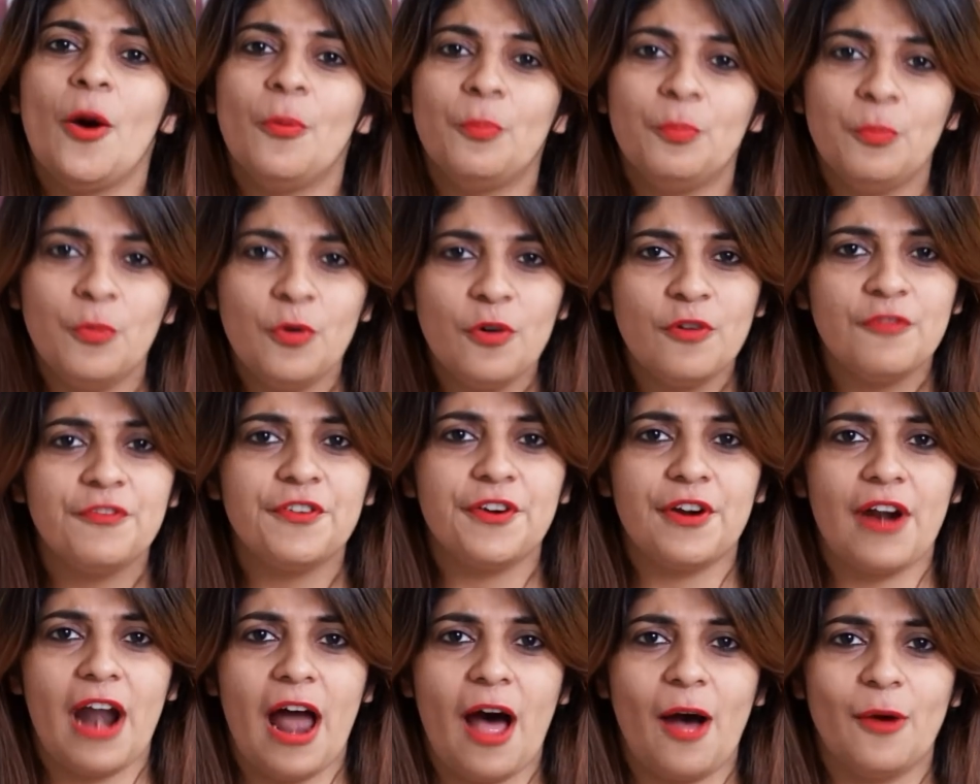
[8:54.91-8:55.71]
Move
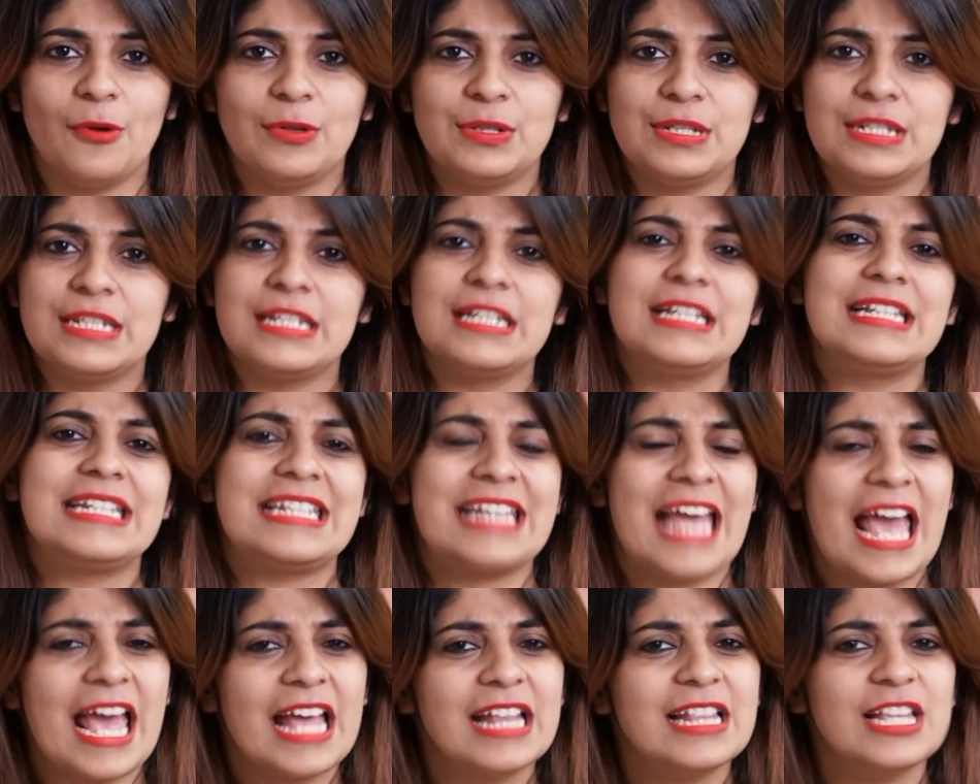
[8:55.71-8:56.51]
around,
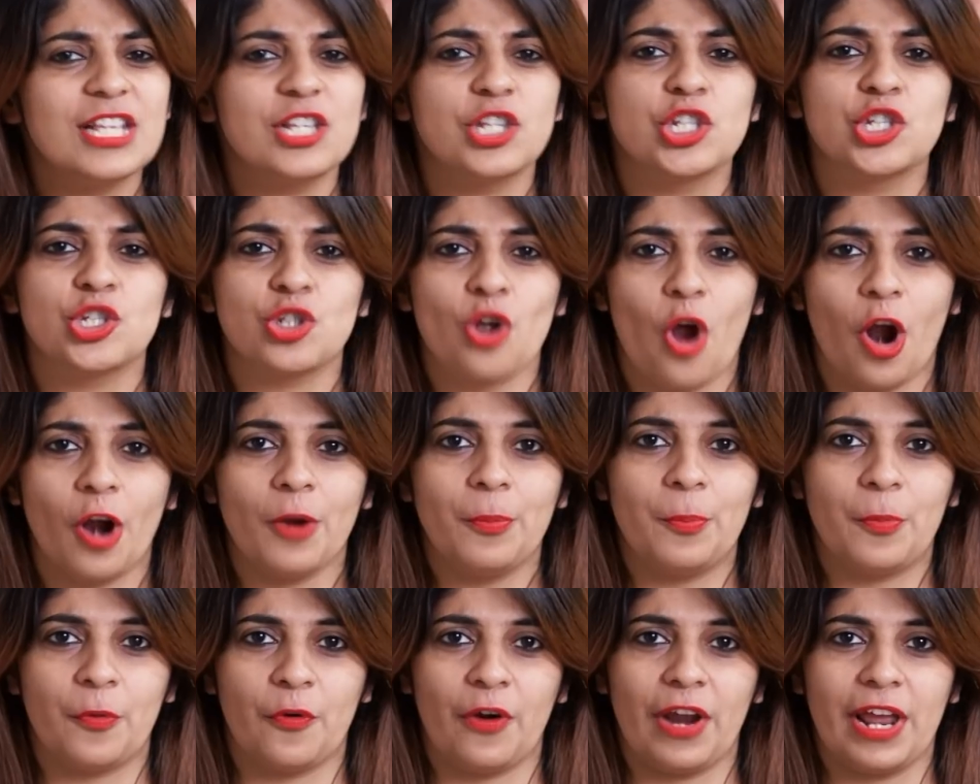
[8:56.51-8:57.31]
take these
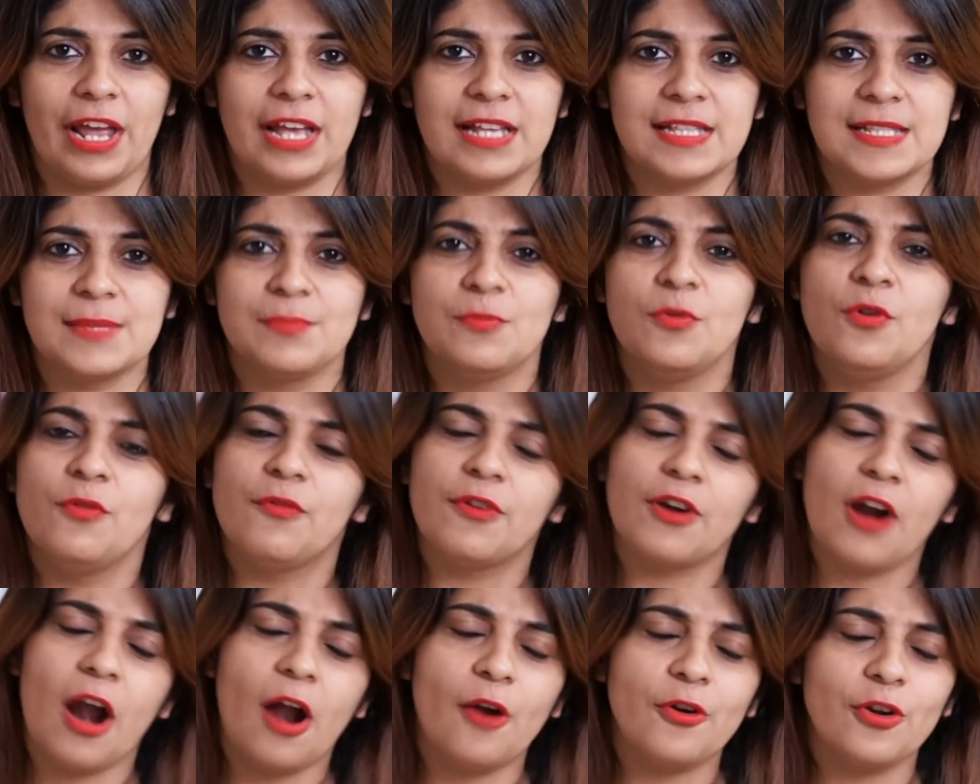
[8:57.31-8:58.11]
short breaks,
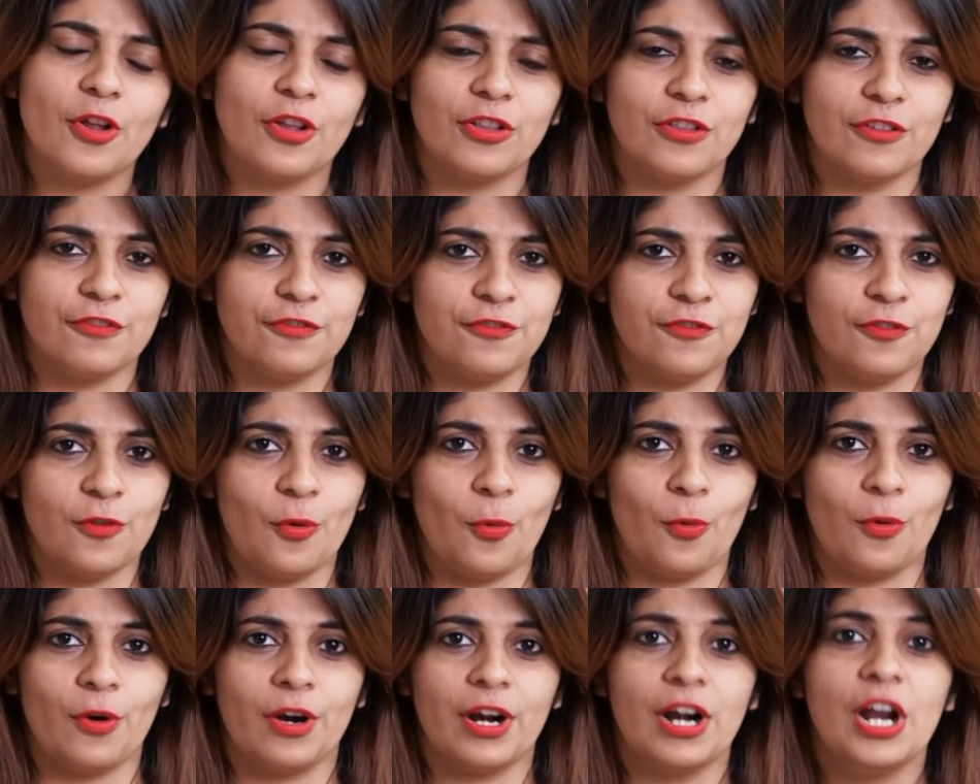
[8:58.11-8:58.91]
move around on the
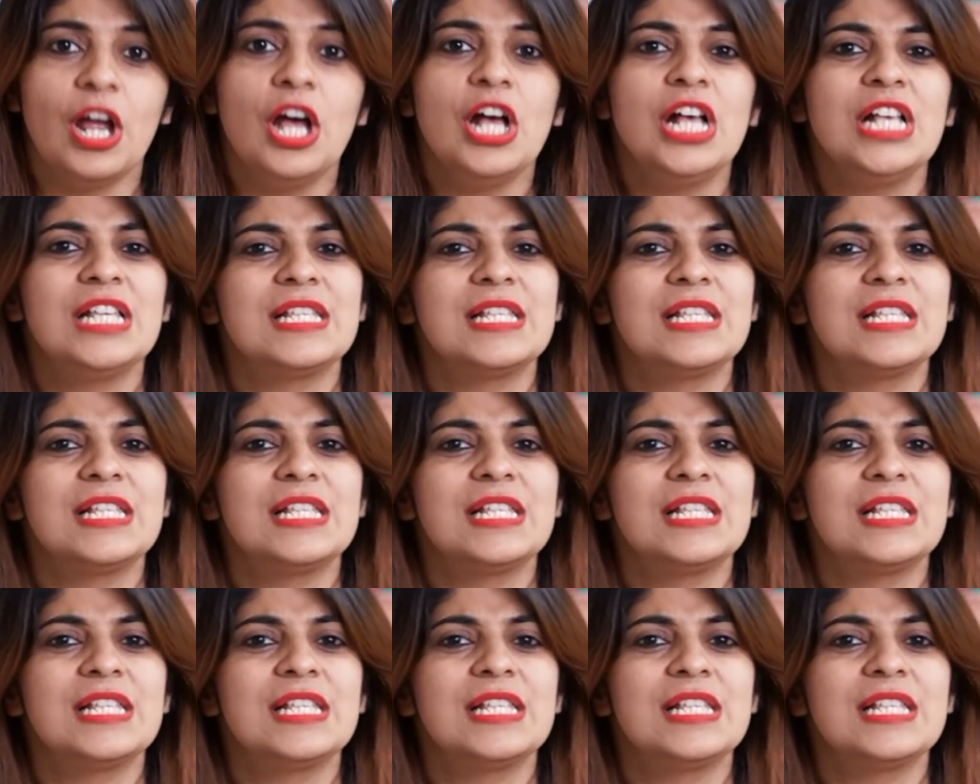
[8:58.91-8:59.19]
floor.